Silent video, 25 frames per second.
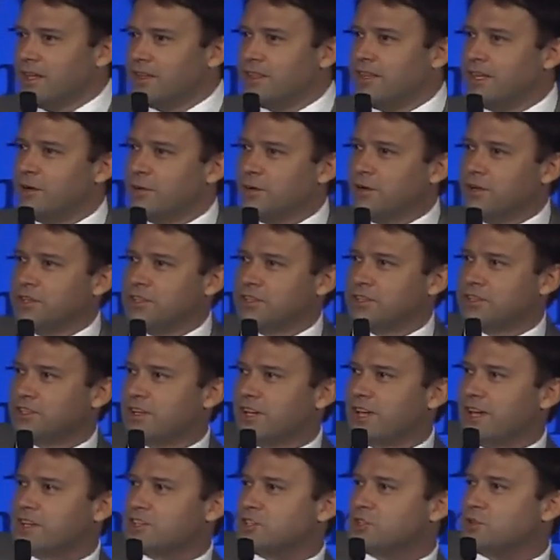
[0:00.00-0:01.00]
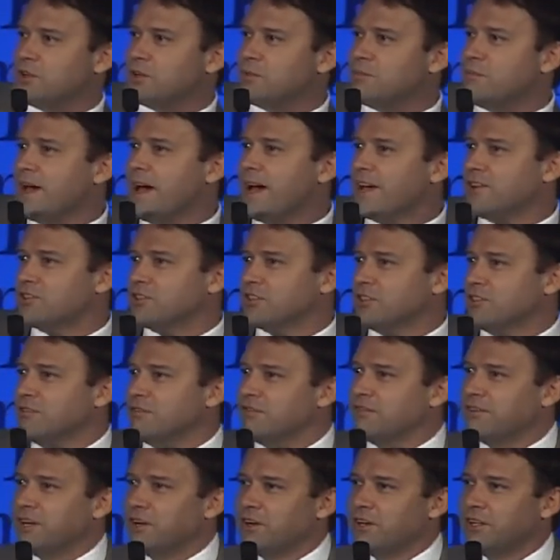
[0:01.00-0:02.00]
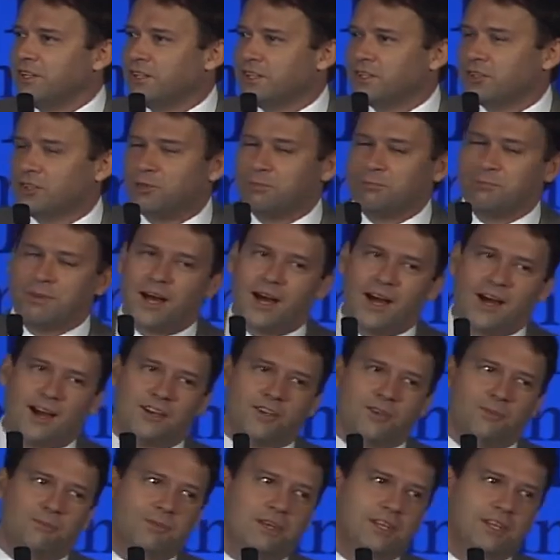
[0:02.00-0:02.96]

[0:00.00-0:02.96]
There was, as you would imagine, very little Bach,